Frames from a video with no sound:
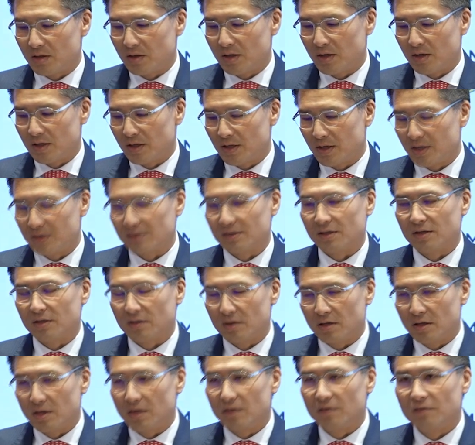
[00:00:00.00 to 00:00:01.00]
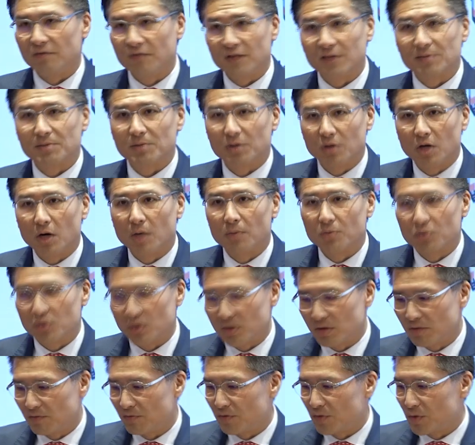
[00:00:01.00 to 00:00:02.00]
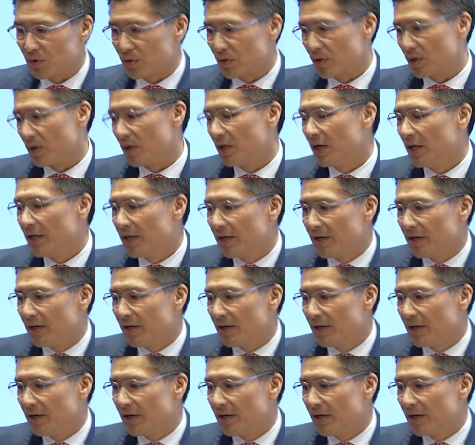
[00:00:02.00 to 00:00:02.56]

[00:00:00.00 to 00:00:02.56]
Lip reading: as an investment option in future.